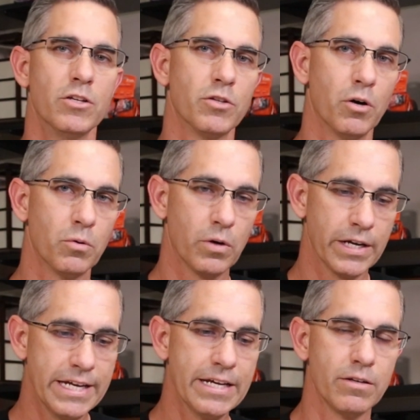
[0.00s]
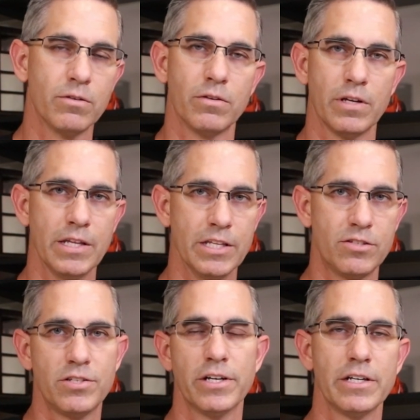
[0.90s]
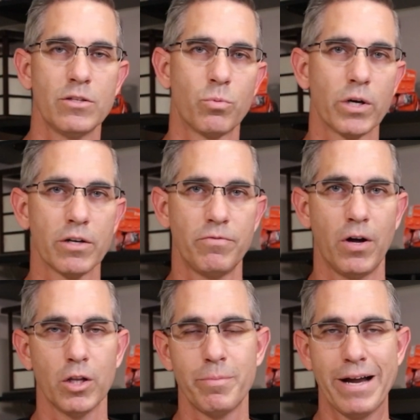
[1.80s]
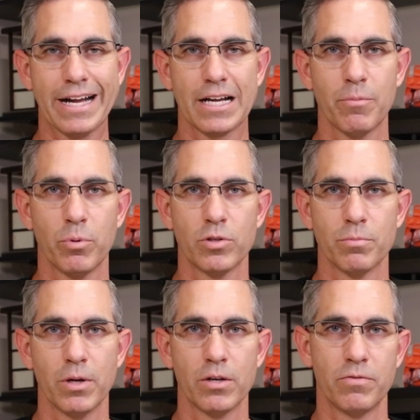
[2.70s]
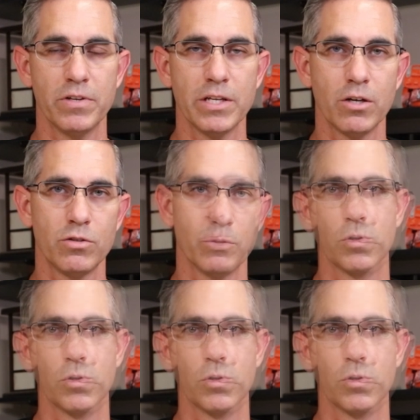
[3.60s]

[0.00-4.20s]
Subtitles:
So again, in this series, we're going to follow back up with some other videos.